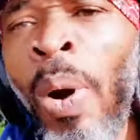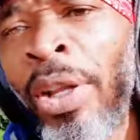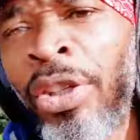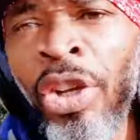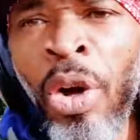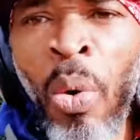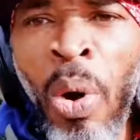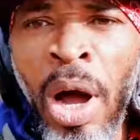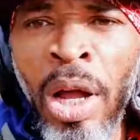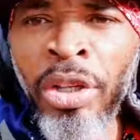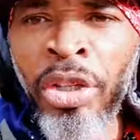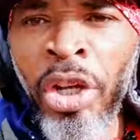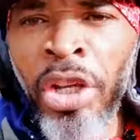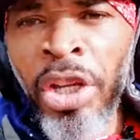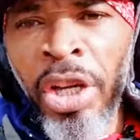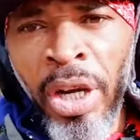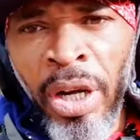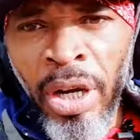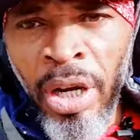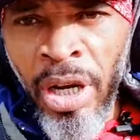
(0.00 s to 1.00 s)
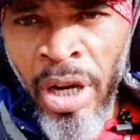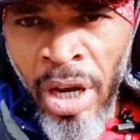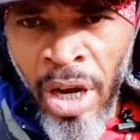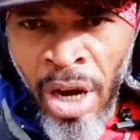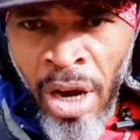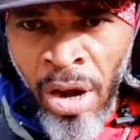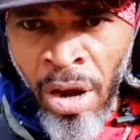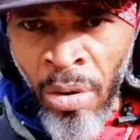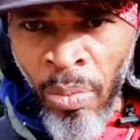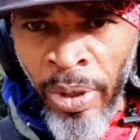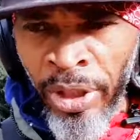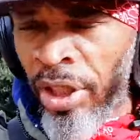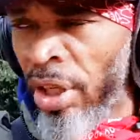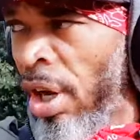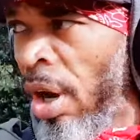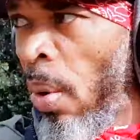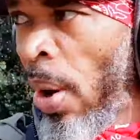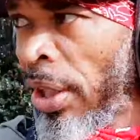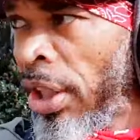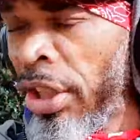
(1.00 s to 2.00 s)
what you want to hear.
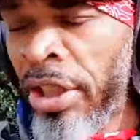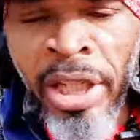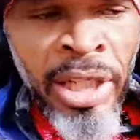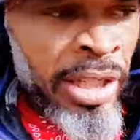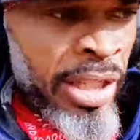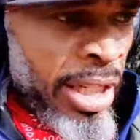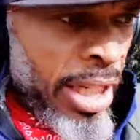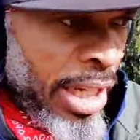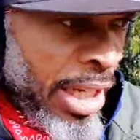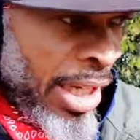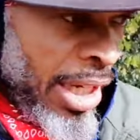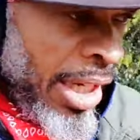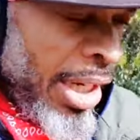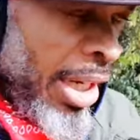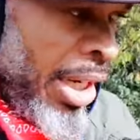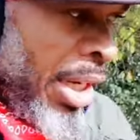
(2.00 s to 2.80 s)
We tell her what it is.